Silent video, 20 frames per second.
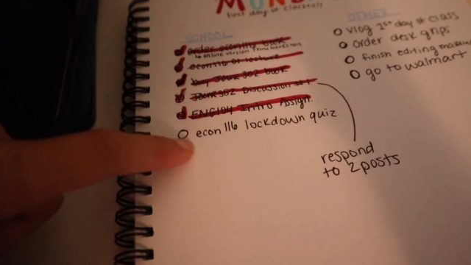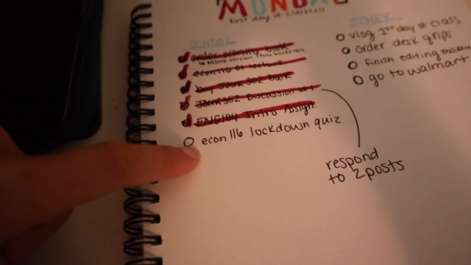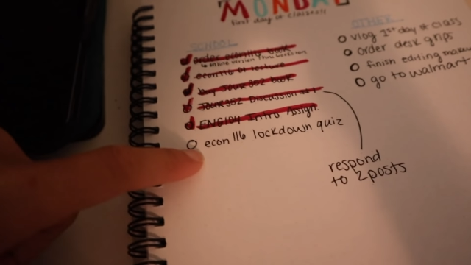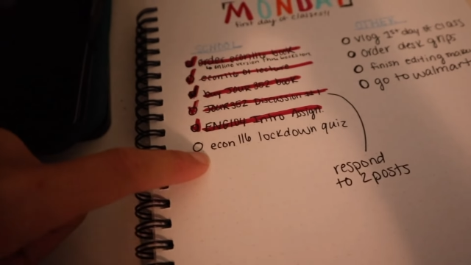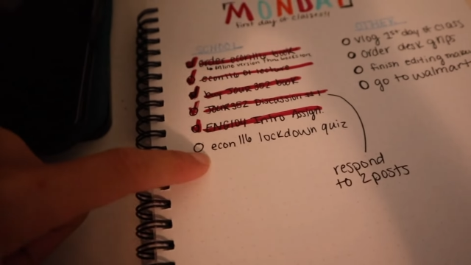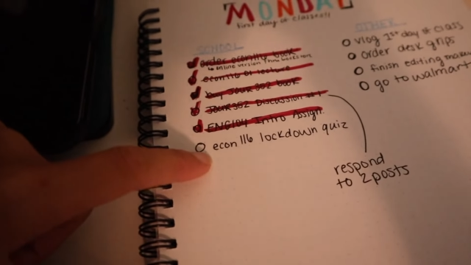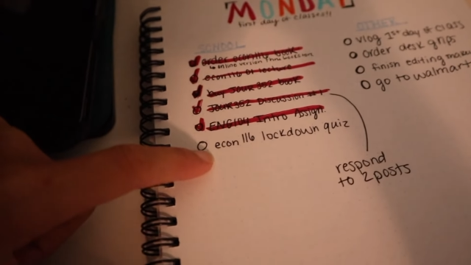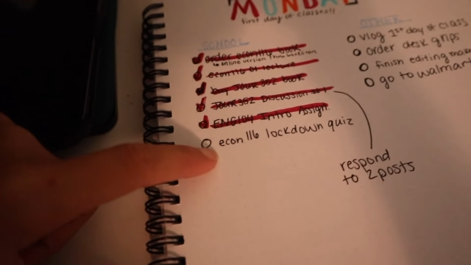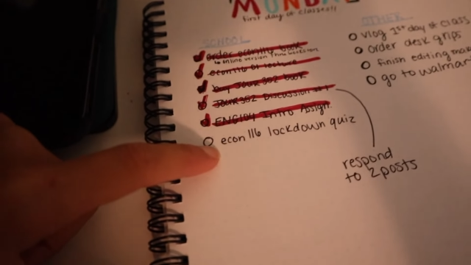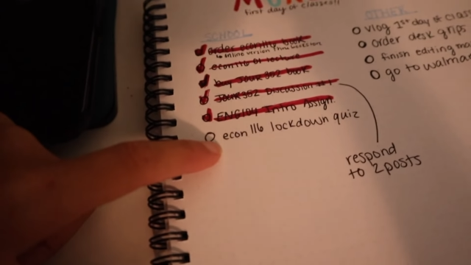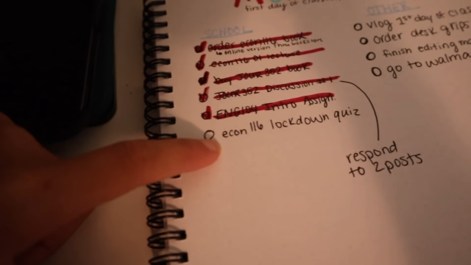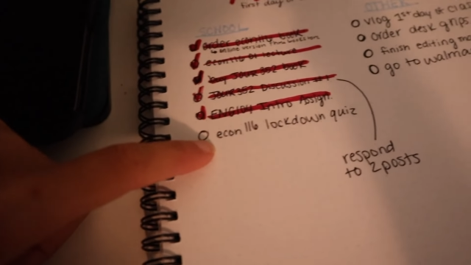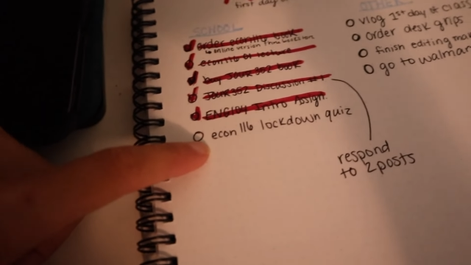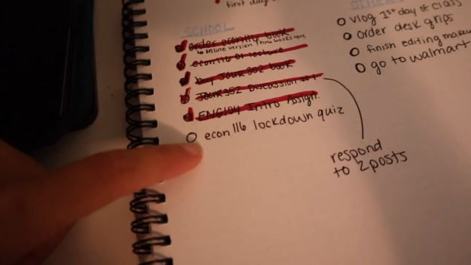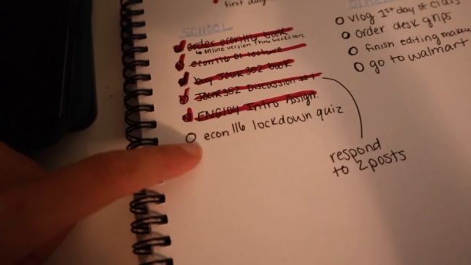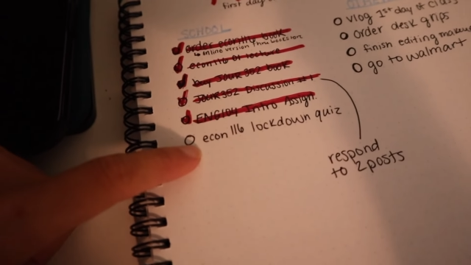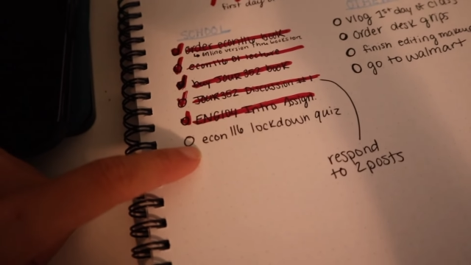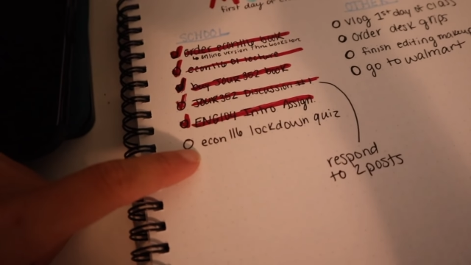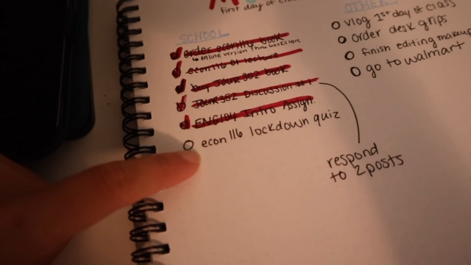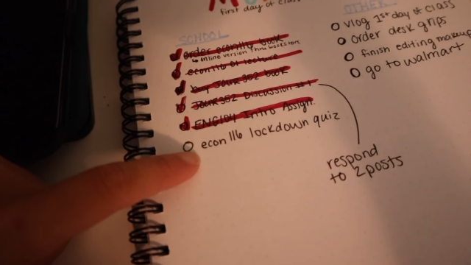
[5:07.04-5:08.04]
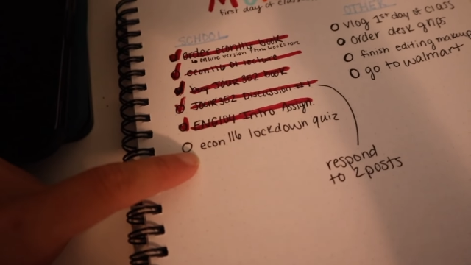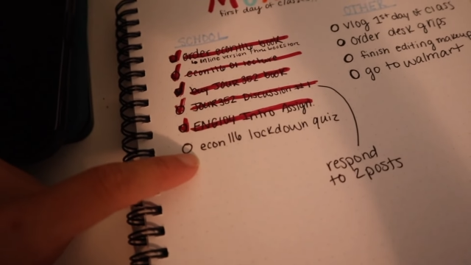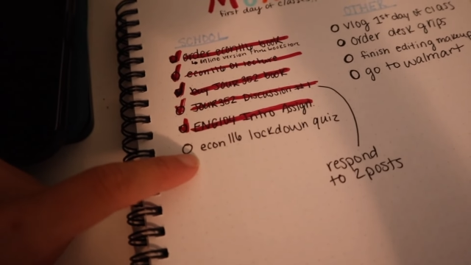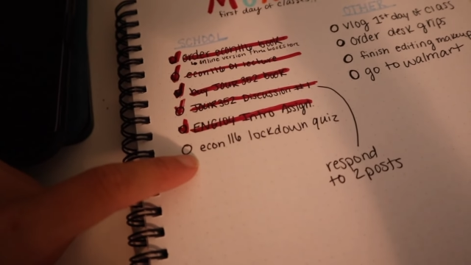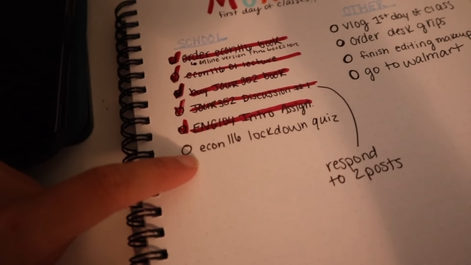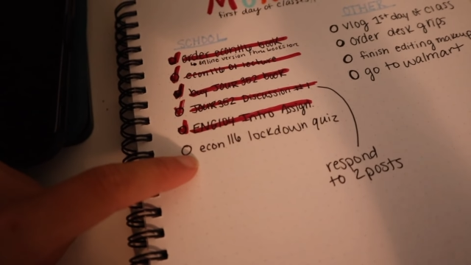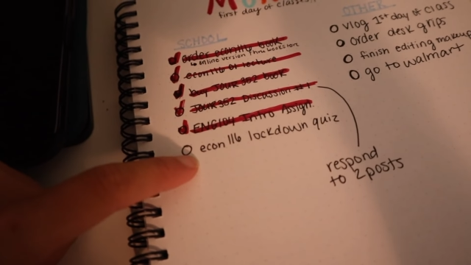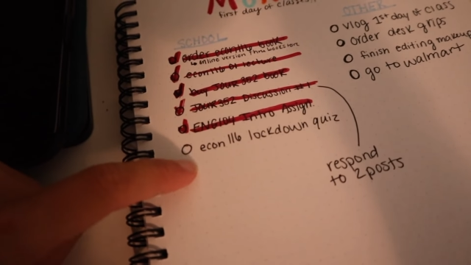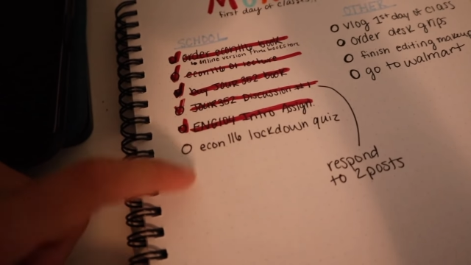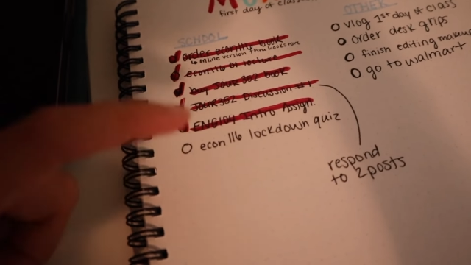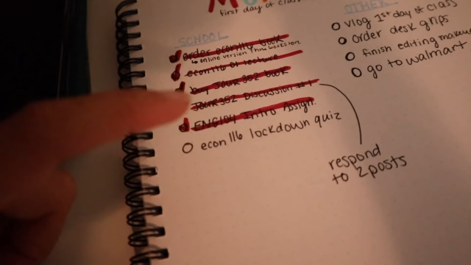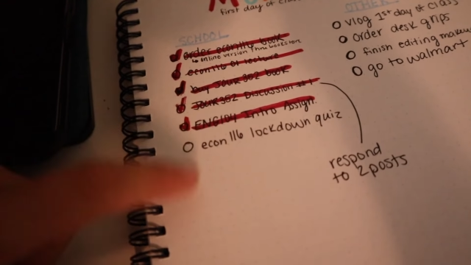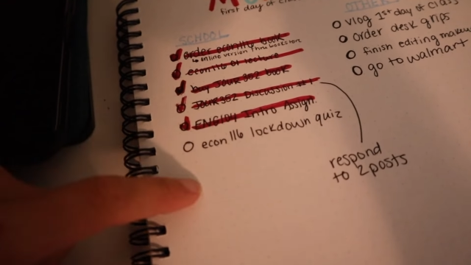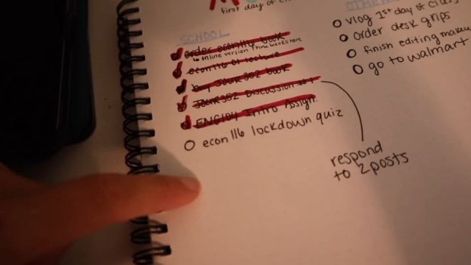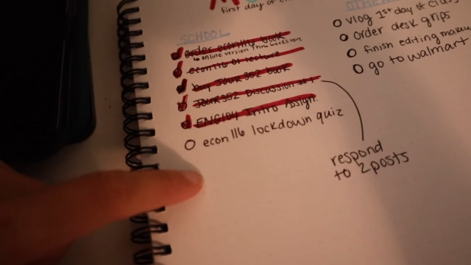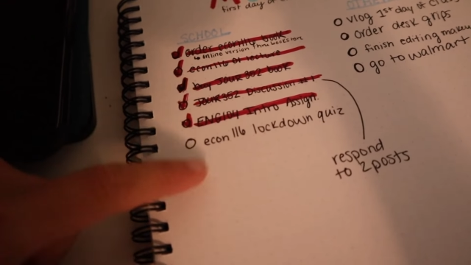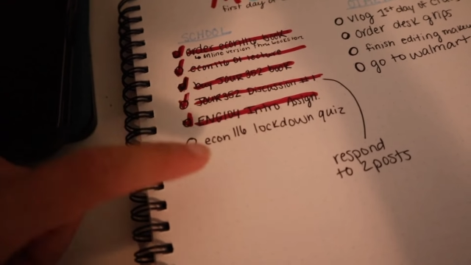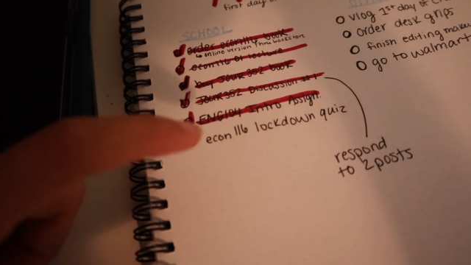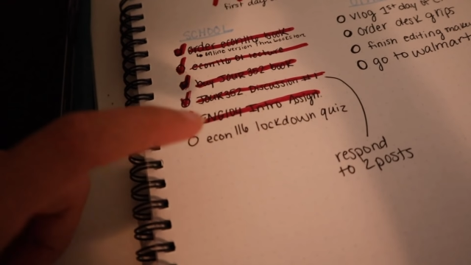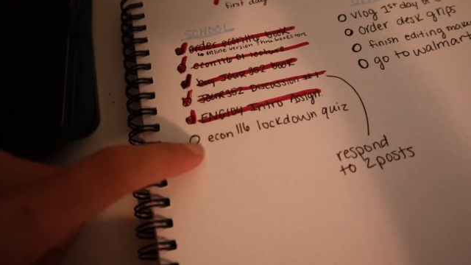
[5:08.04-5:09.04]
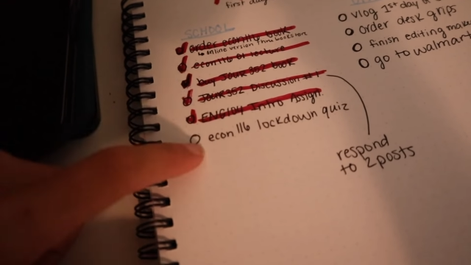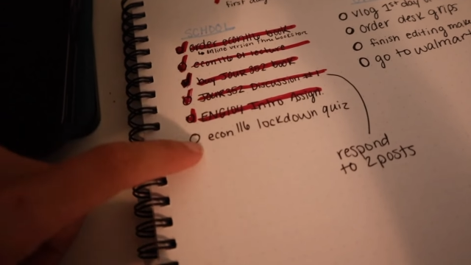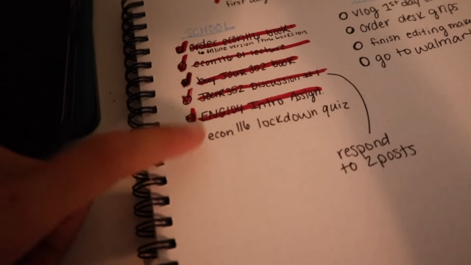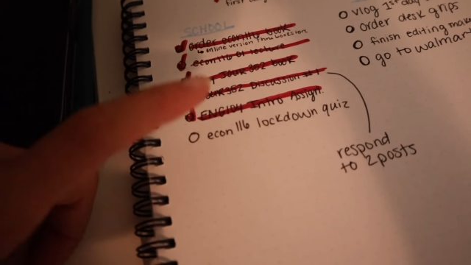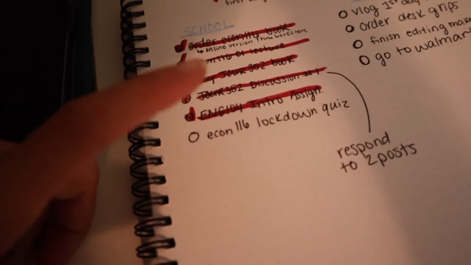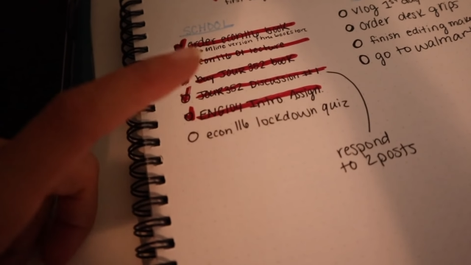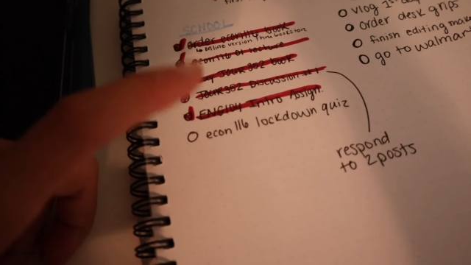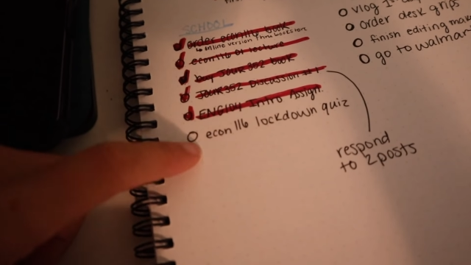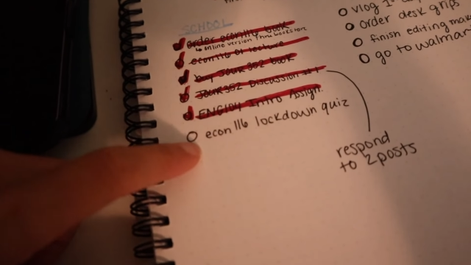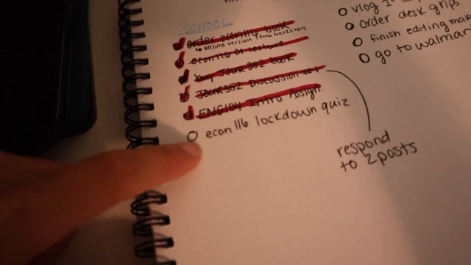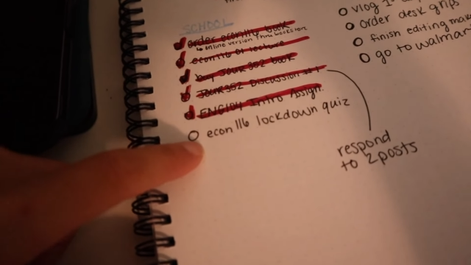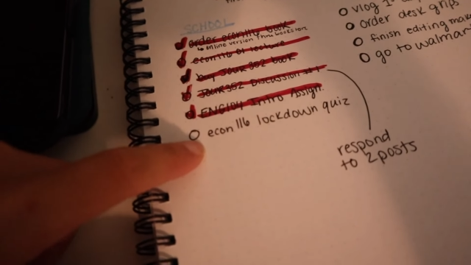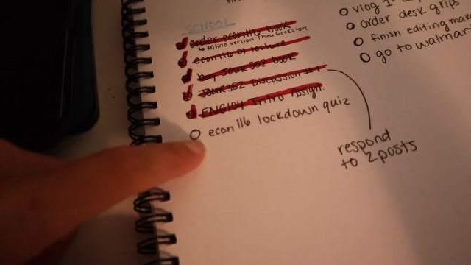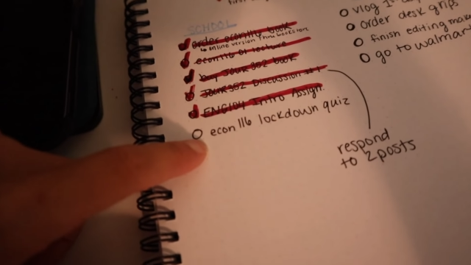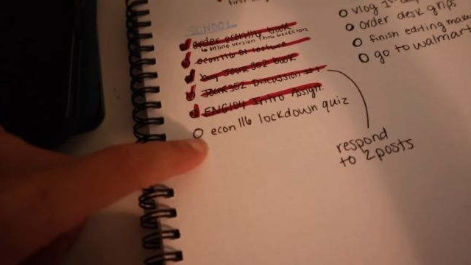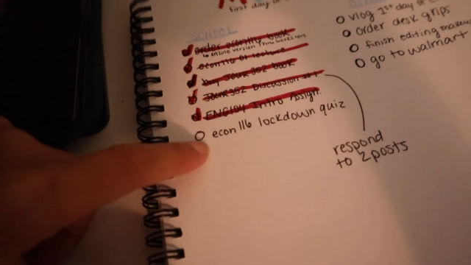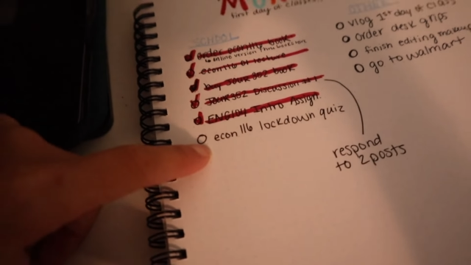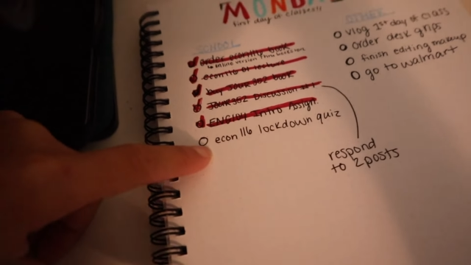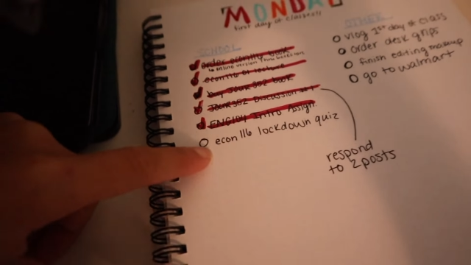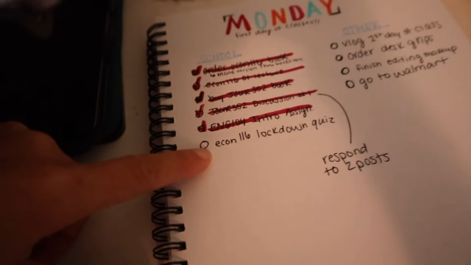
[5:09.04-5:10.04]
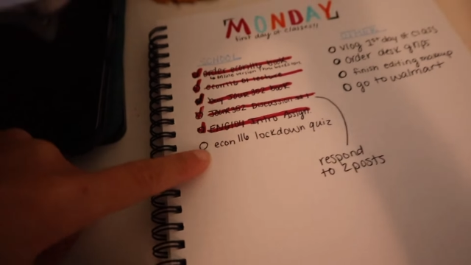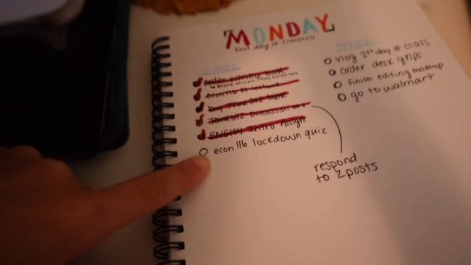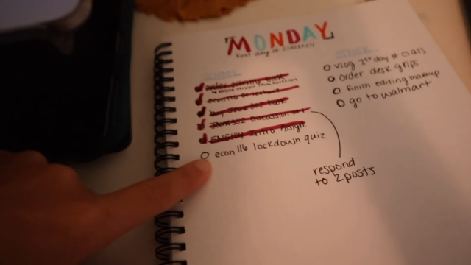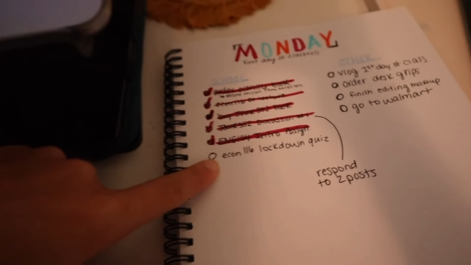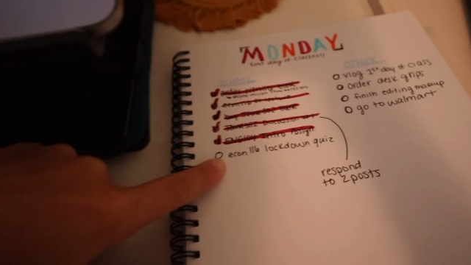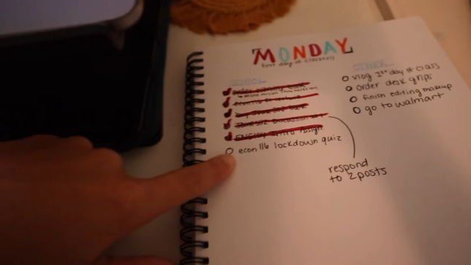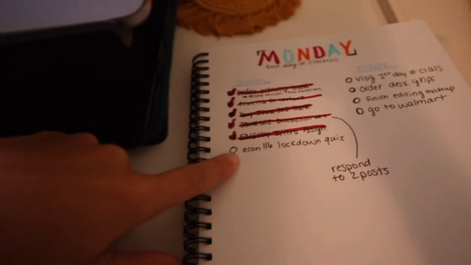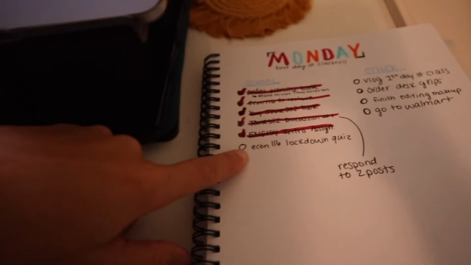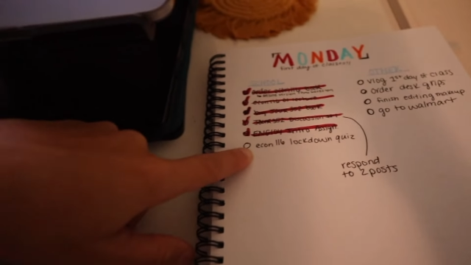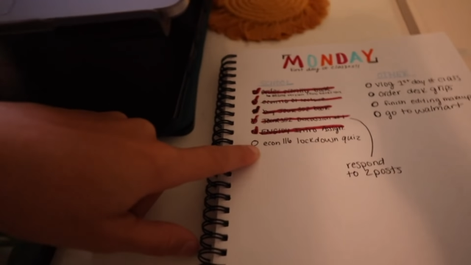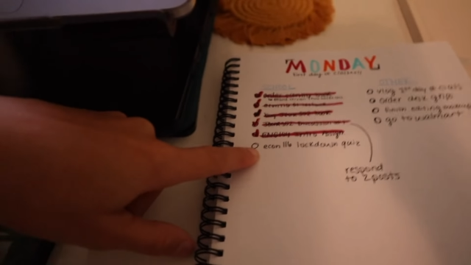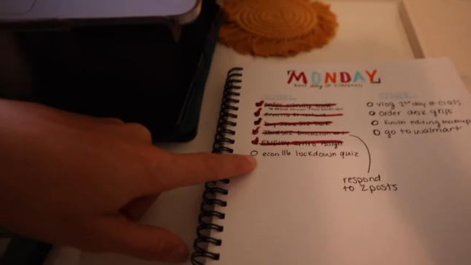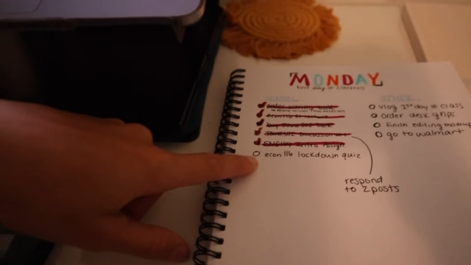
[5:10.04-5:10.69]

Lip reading: Nobody's mouth can be seen.